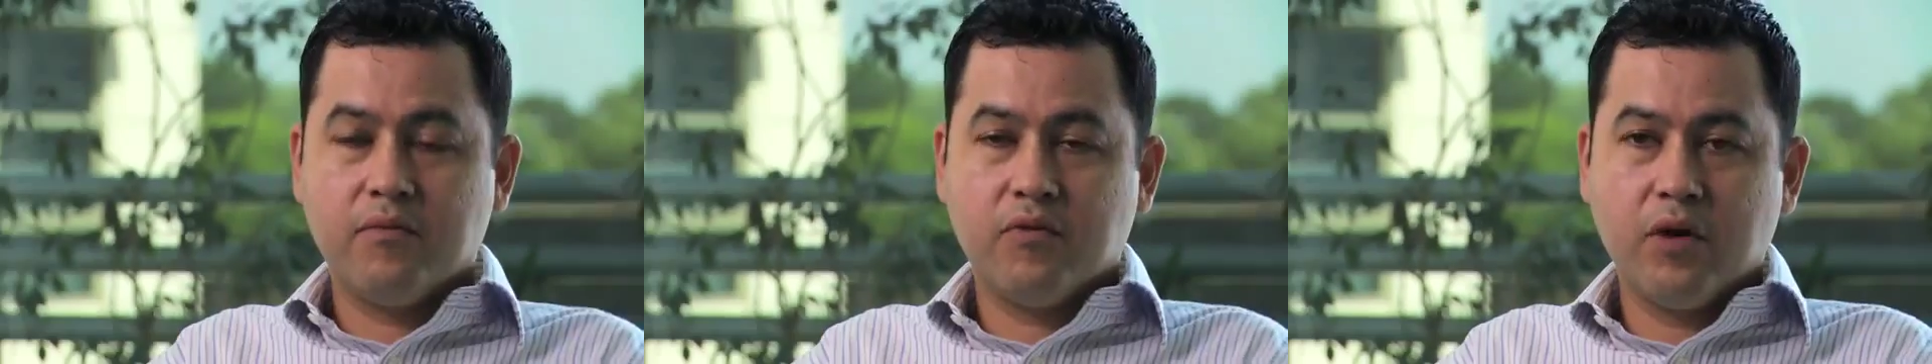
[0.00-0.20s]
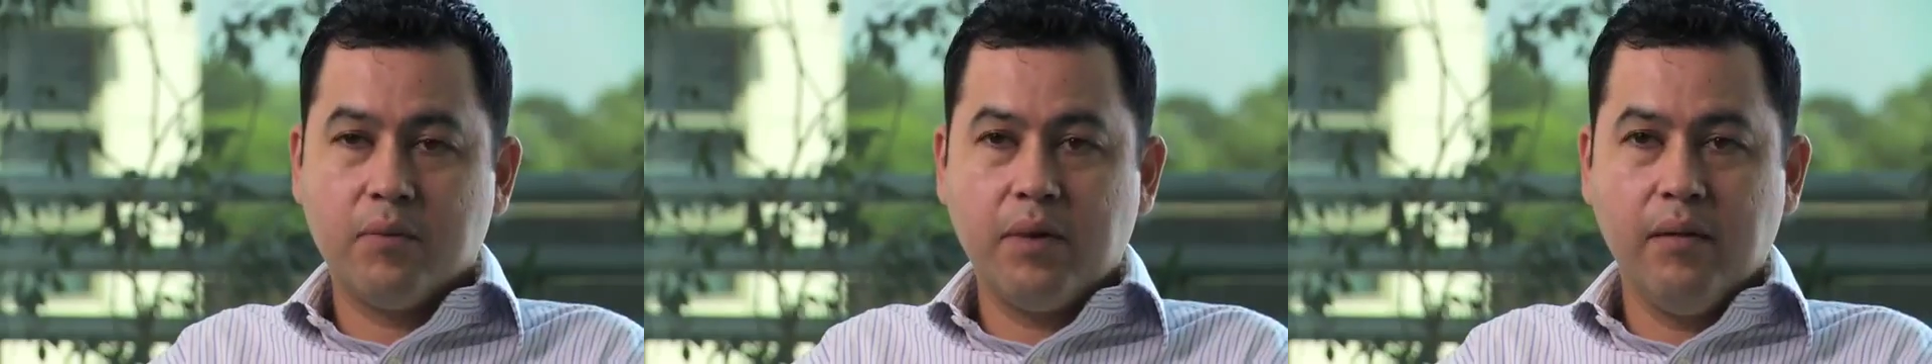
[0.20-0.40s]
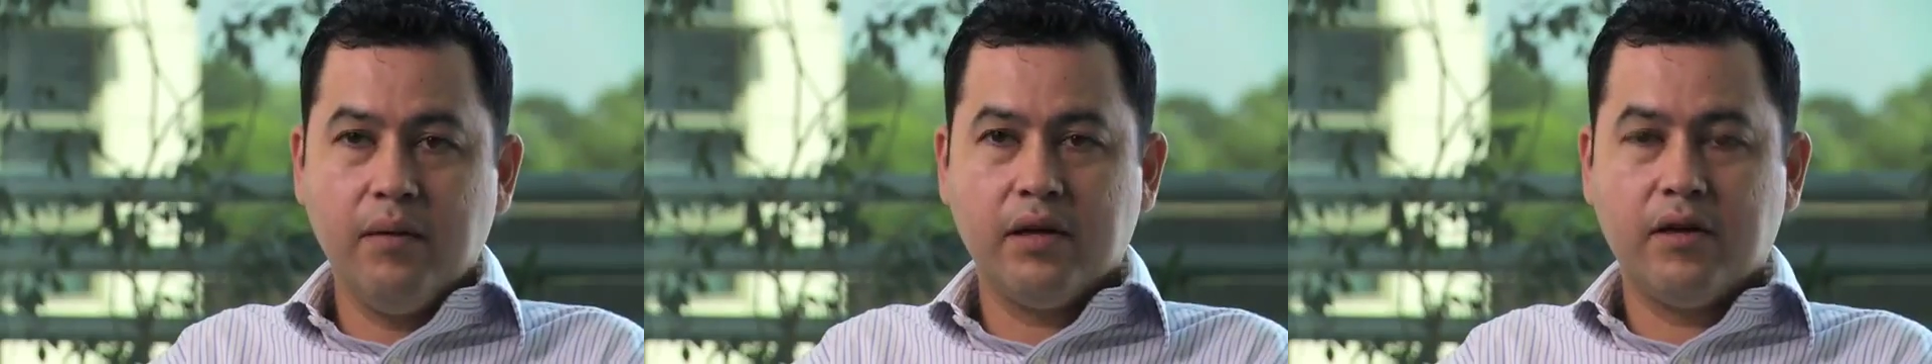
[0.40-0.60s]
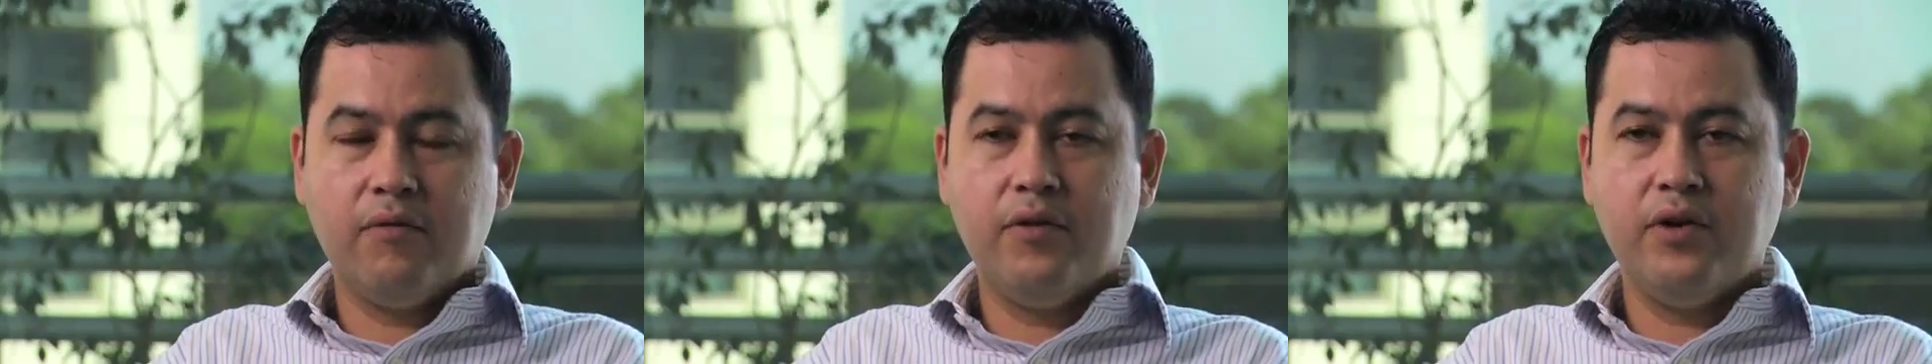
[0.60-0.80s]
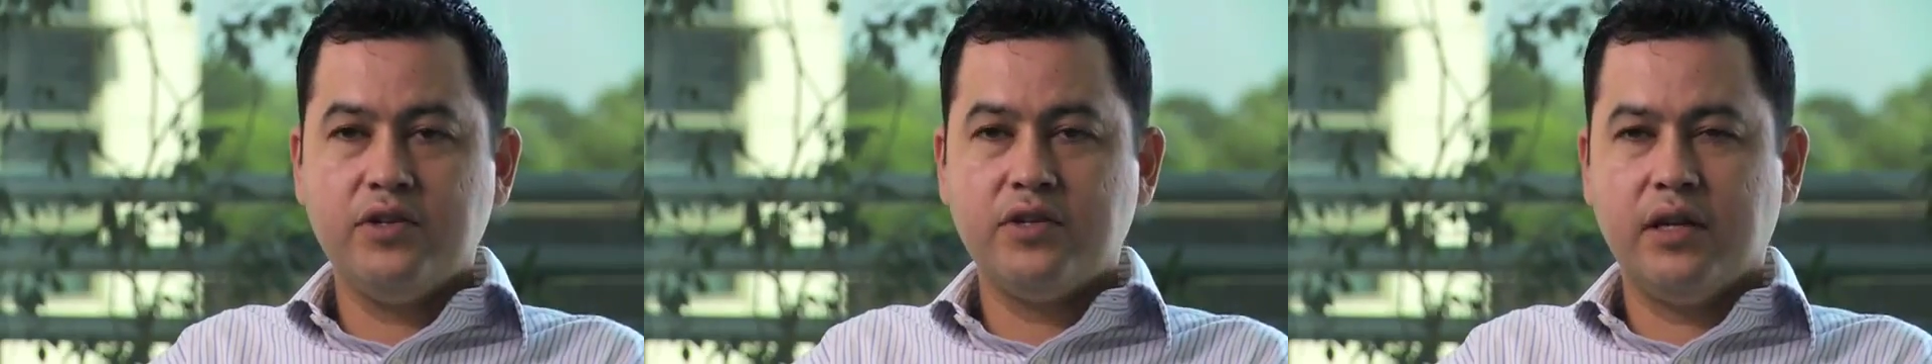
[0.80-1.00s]
For a public
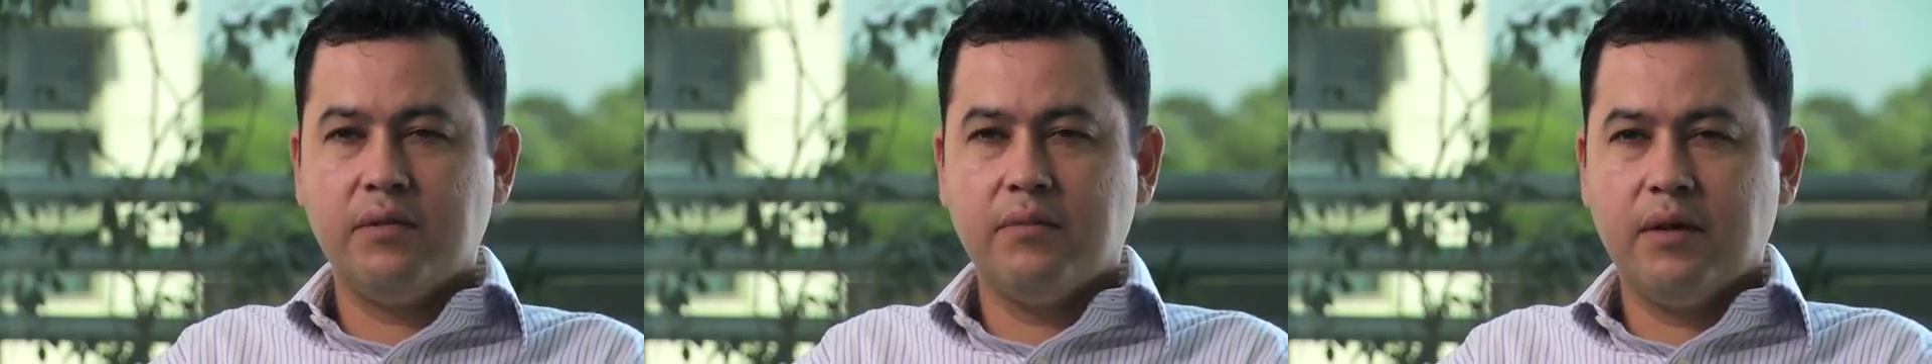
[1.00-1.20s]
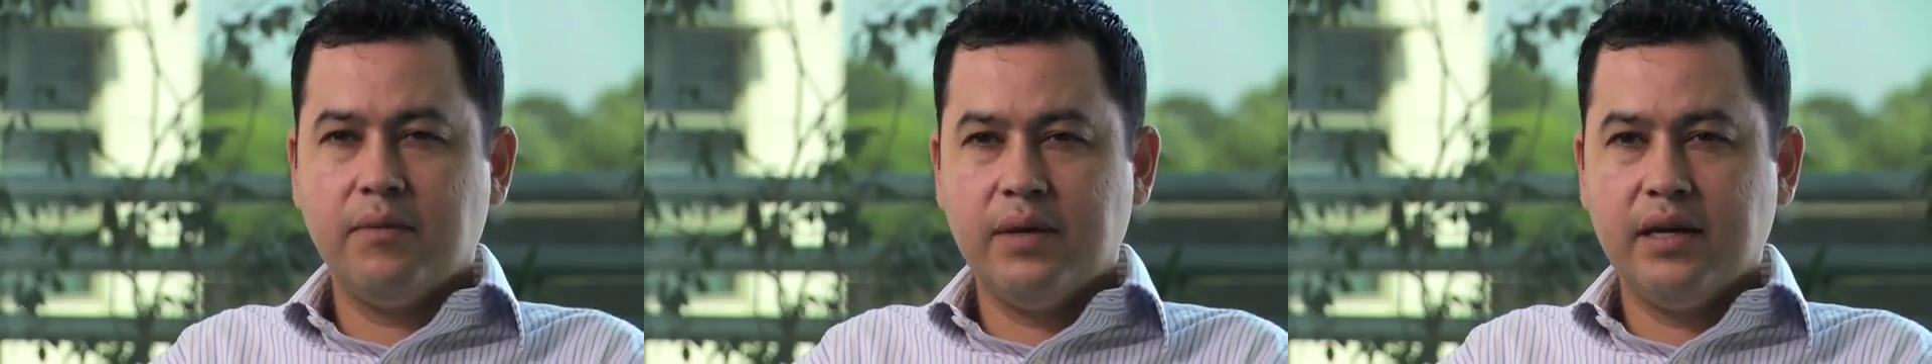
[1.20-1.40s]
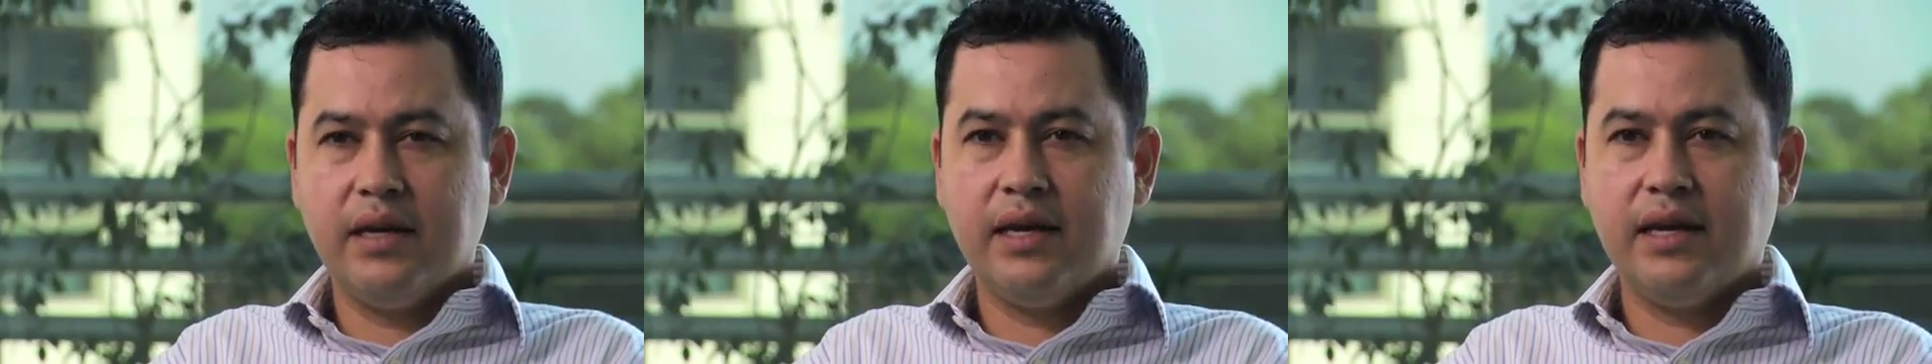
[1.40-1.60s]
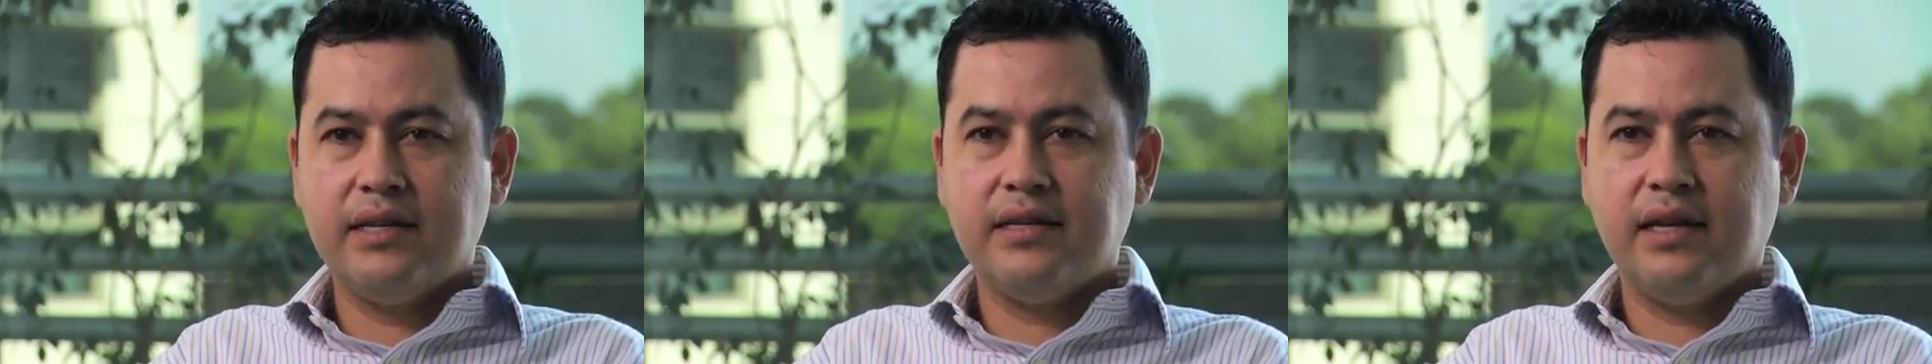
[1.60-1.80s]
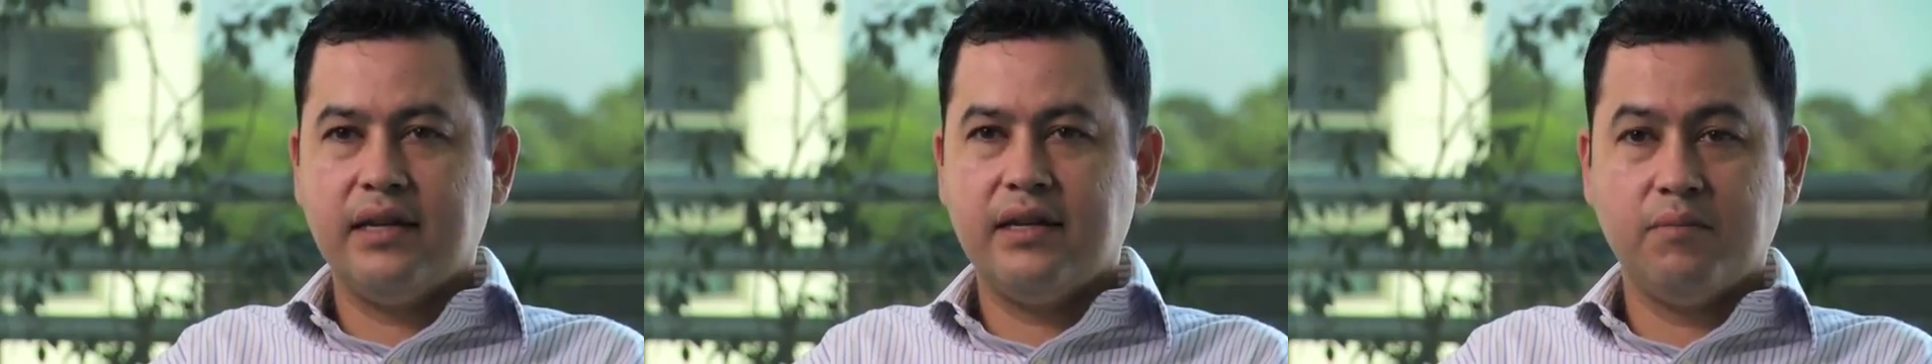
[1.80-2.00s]
official, it might be the
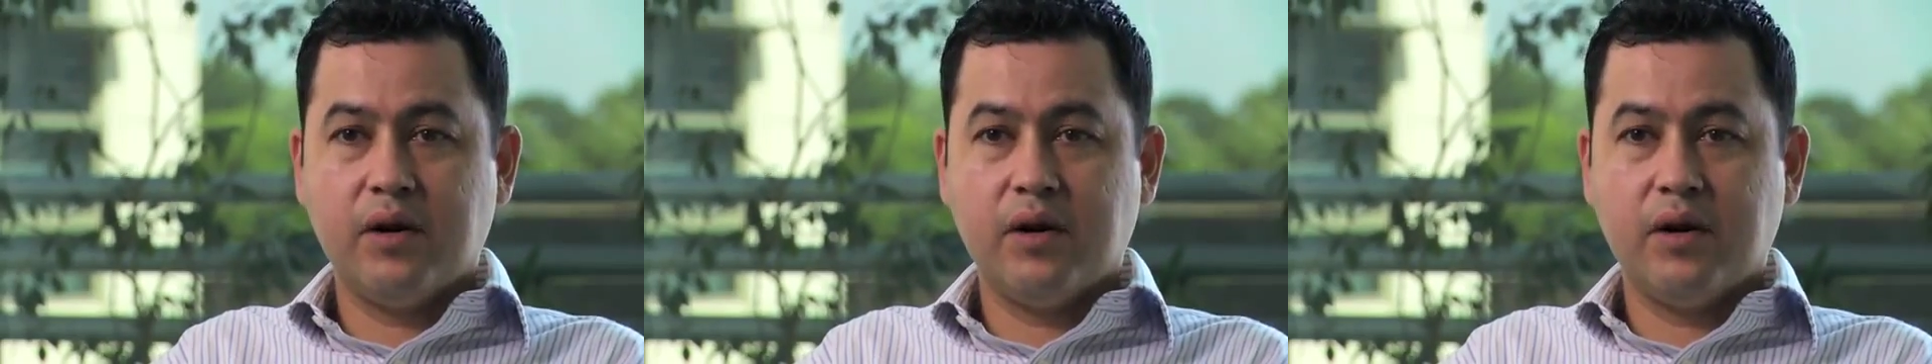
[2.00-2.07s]
case that